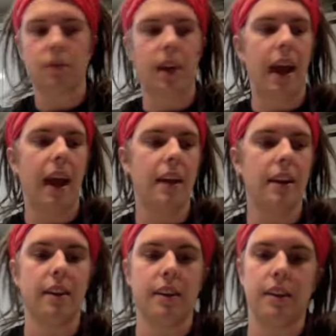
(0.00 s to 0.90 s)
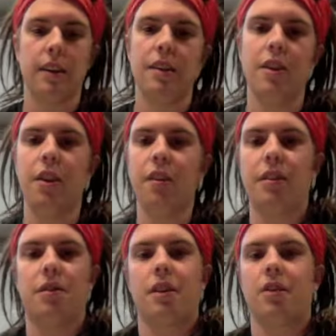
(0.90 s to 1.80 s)
And you know,
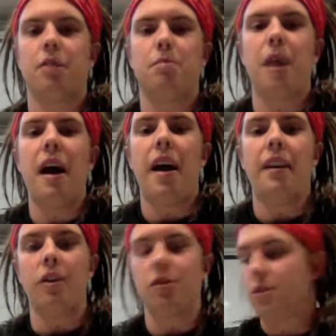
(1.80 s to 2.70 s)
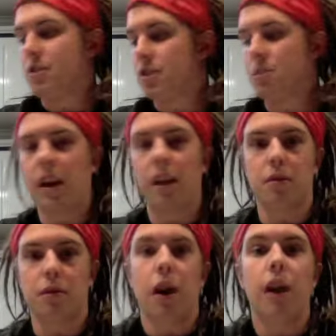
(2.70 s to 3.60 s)
that's not bad. You know, some
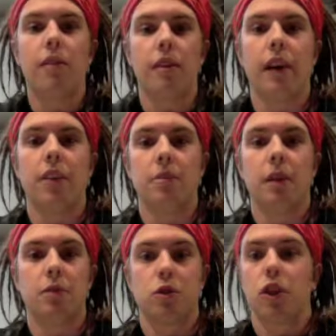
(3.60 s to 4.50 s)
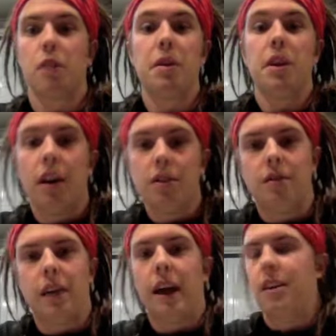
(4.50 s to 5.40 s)
games thrive on that. Some games are great because
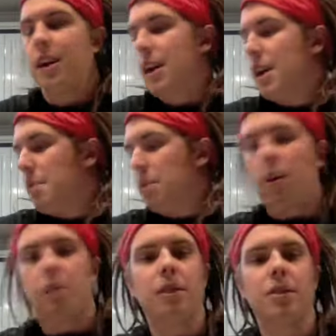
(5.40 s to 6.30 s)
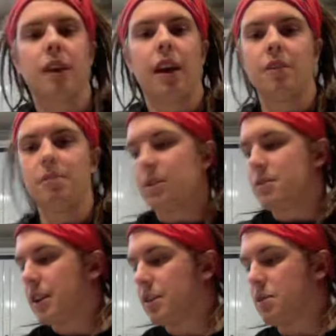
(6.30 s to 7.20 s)
of that. But not Mirror's Edge.
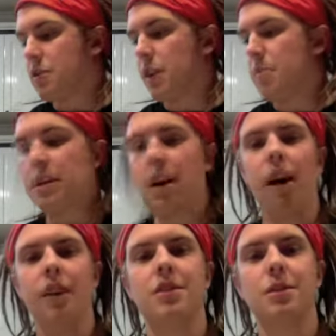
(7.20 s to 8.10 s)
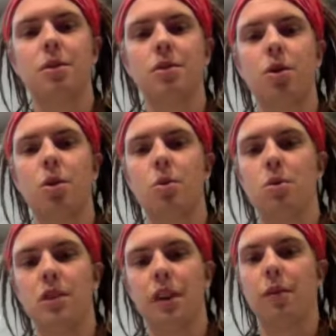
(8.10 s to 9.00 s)
Mirror's Edge was great because it was so
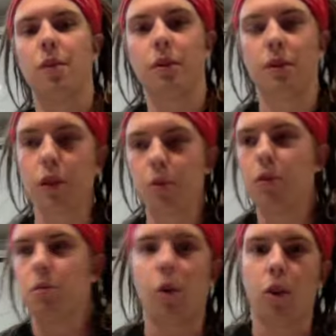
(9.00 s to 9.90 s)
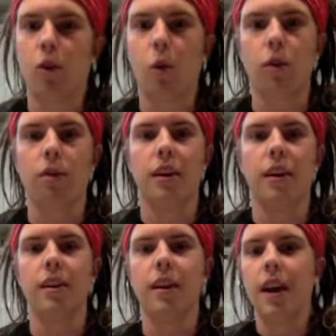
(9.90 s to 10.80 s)
different with the first-person parkour thing,